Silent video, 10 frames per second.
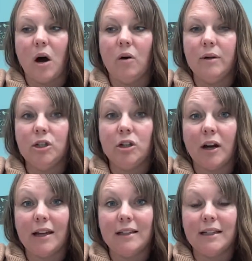always
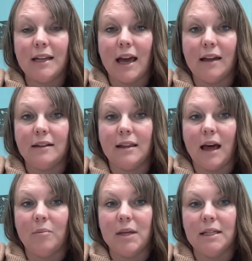trying to get
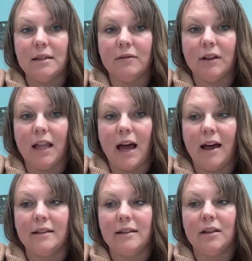that piece of
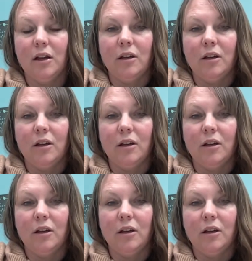glass